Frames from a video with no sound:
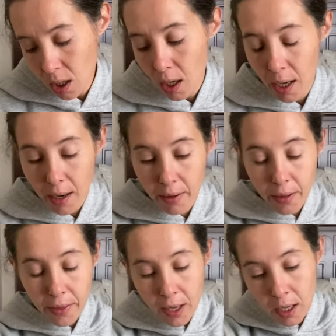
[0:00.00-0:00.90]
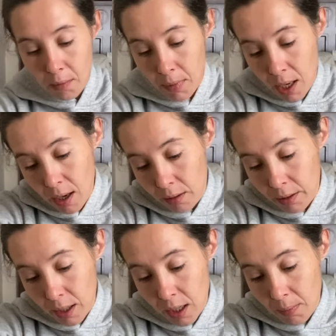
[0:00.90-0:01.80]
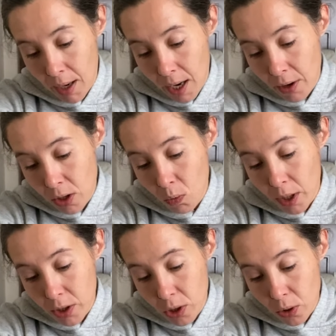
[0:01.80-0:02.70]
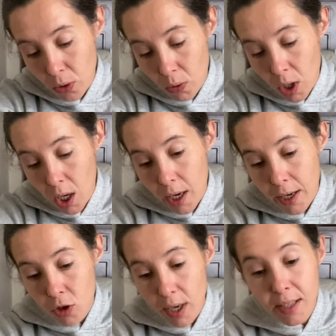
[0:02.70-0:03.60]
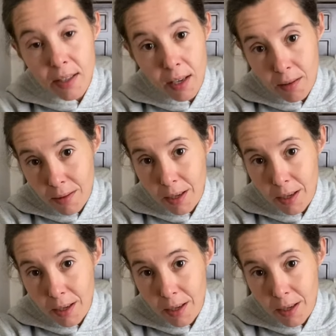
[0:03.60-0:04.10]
uh, the thinking man, thinking about how you want to address things.